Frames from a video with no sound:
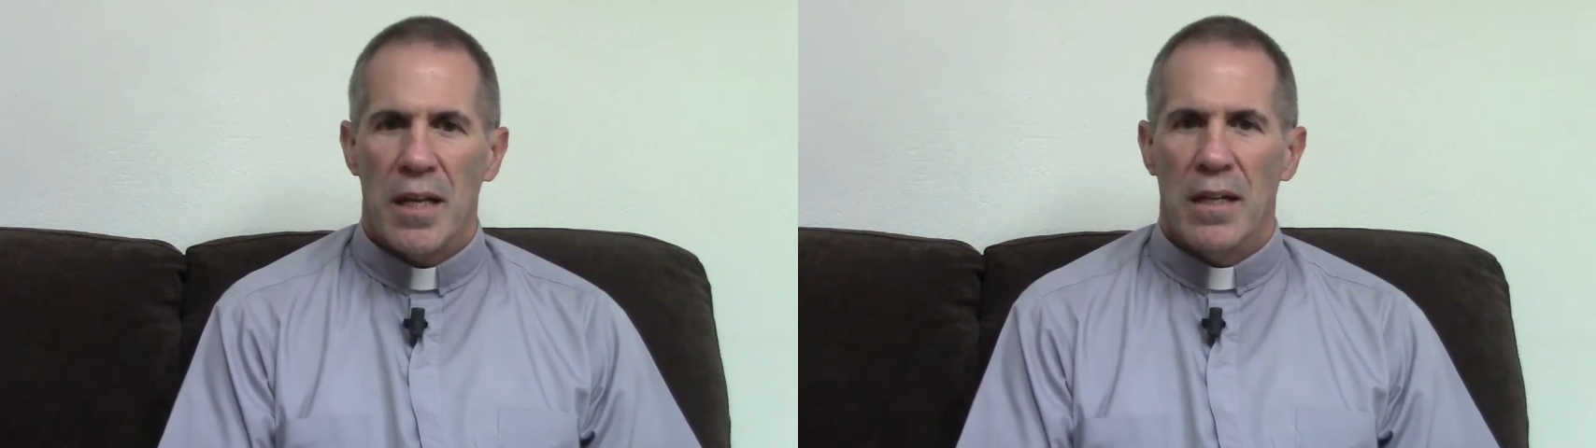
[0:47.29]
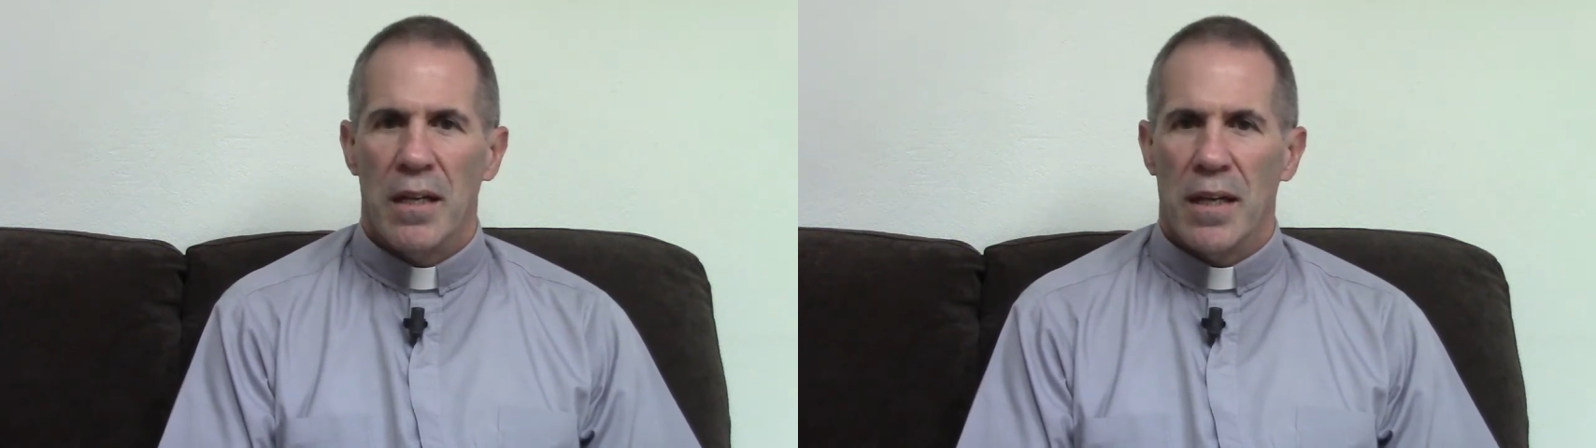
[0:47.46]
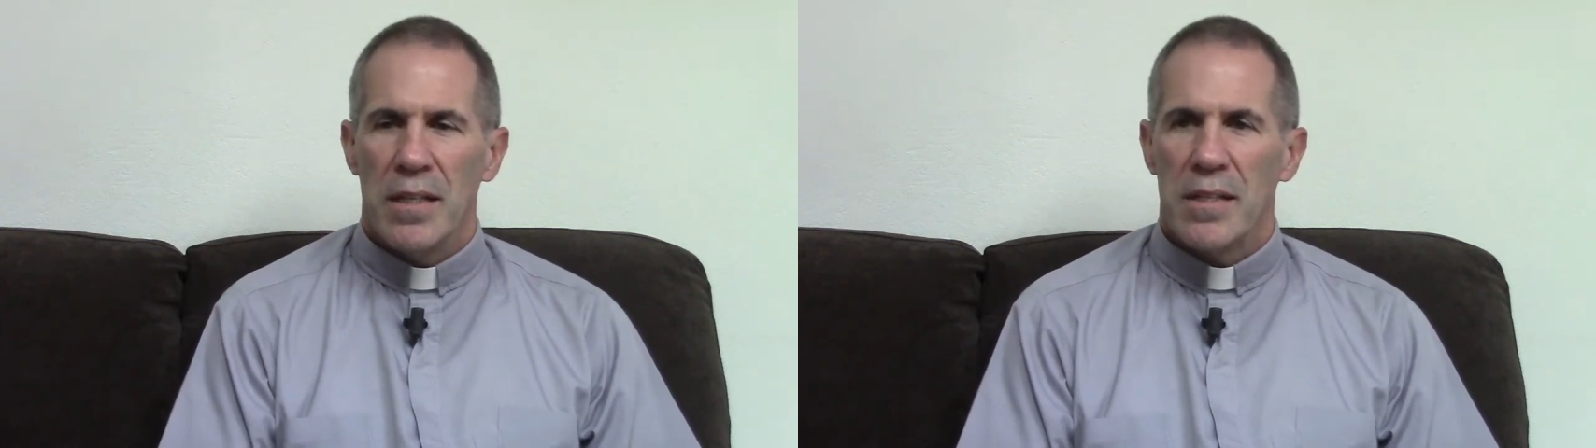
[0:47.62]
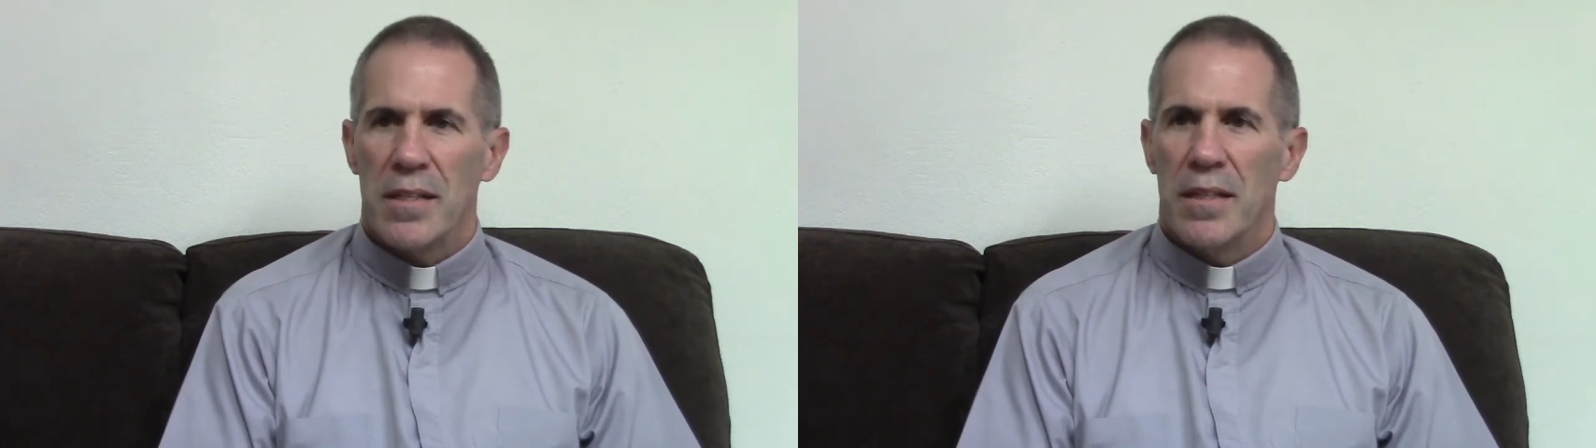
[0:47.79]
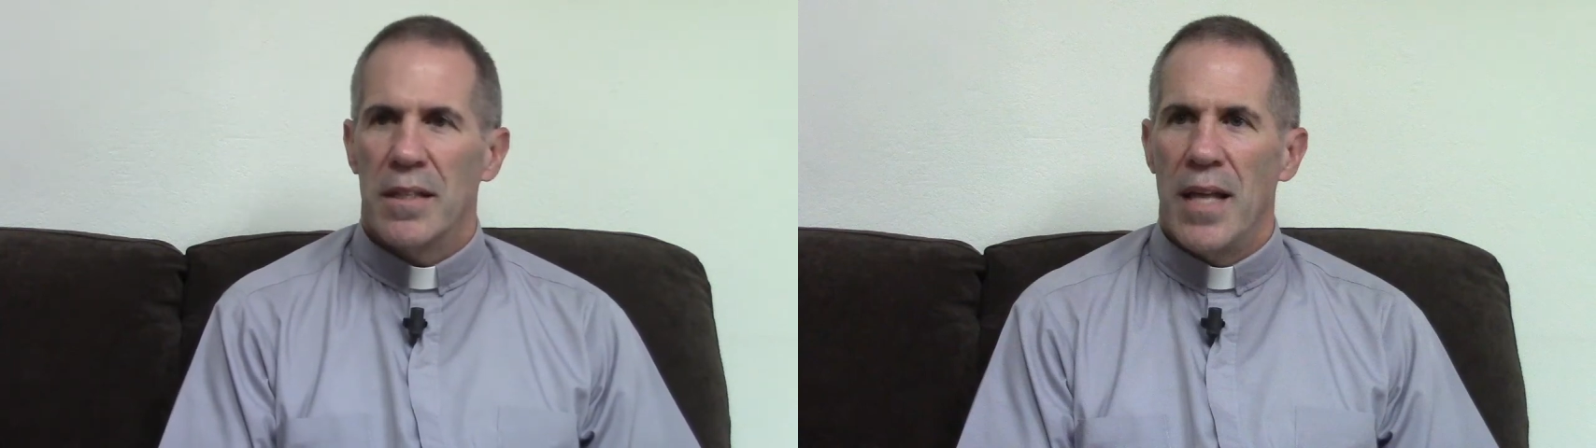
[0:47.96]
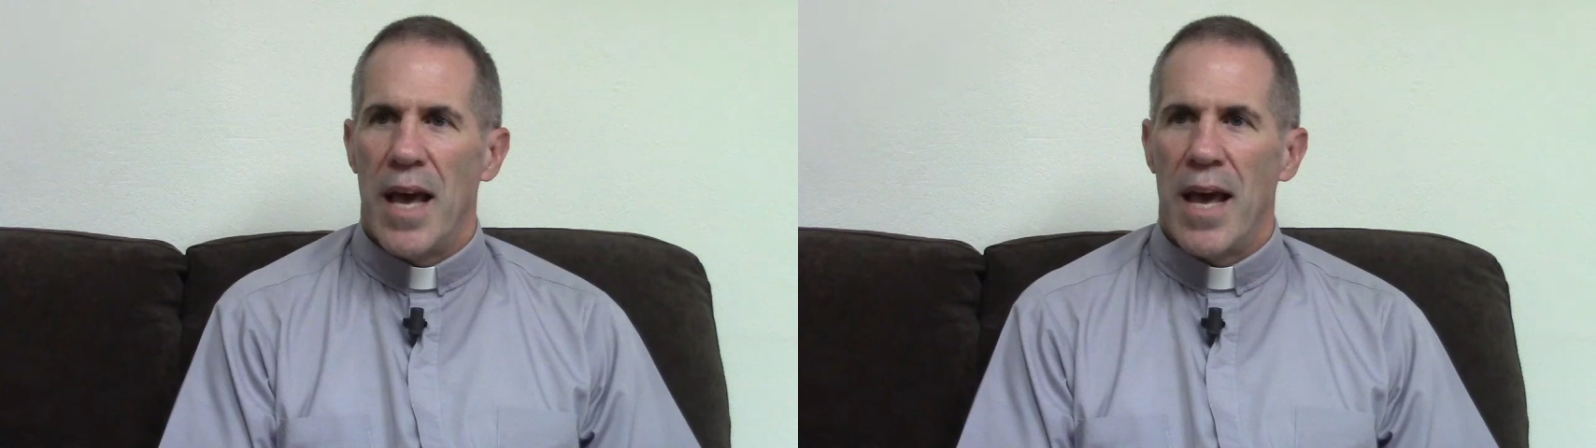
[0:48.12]
in us
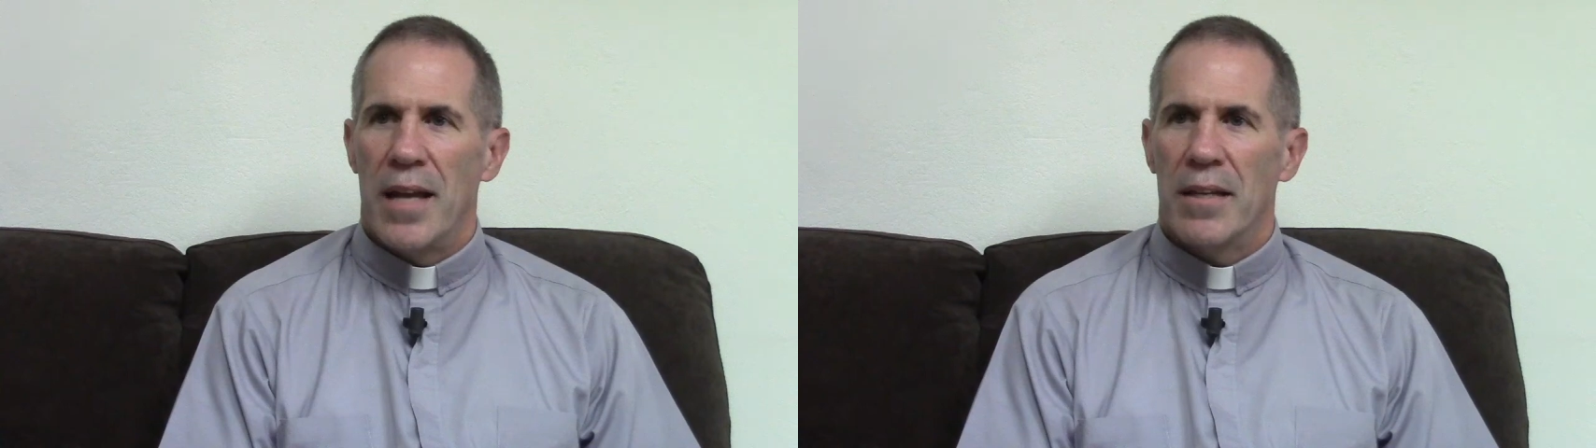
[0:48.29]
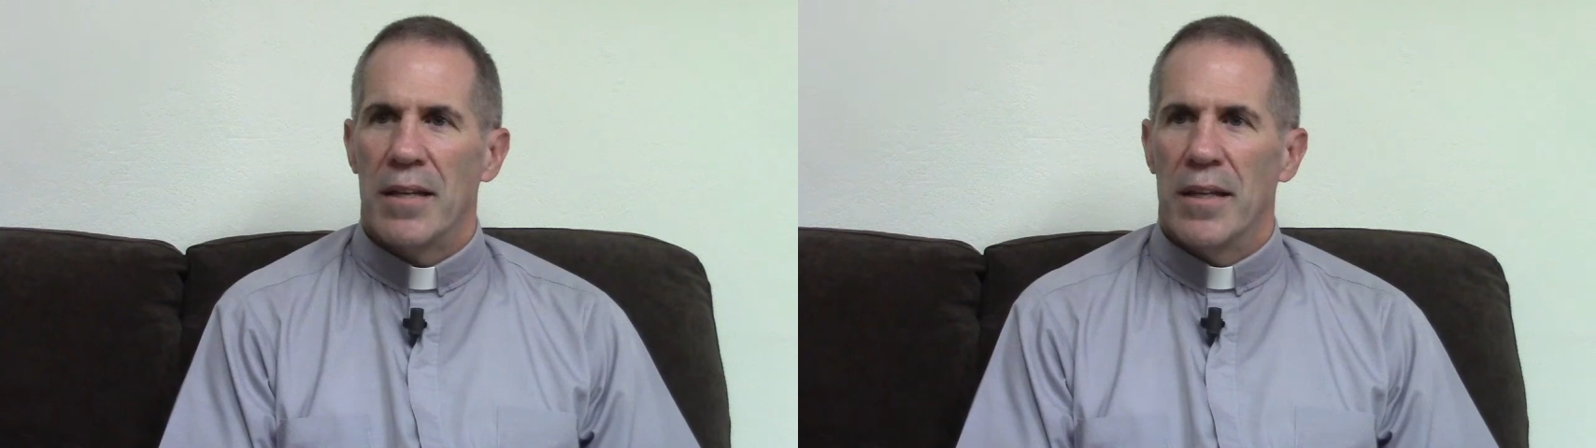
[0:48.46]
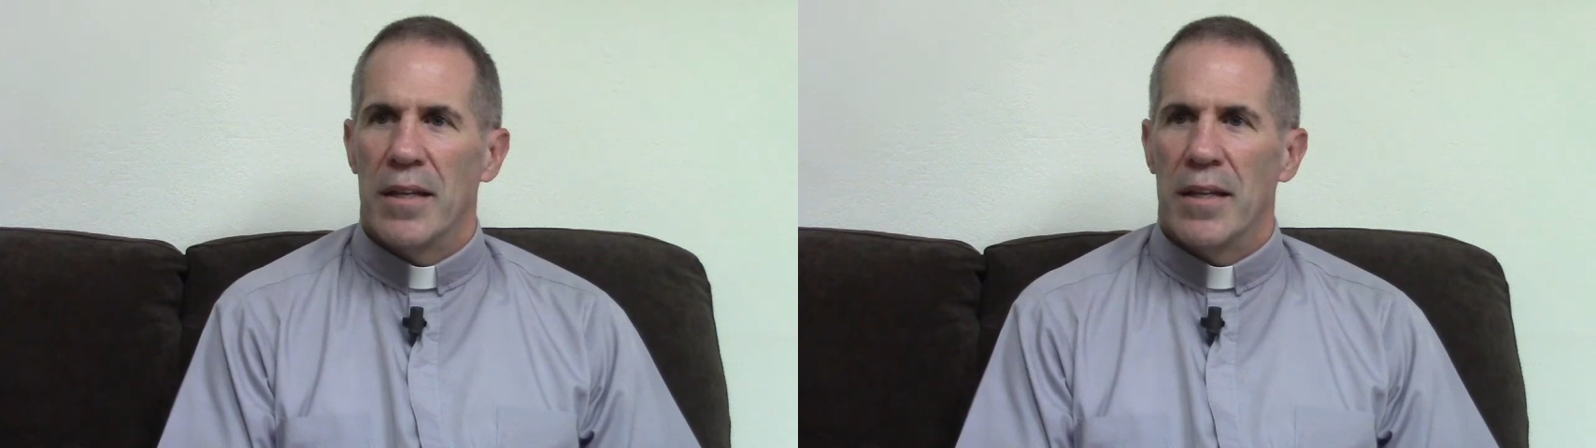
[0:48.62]
that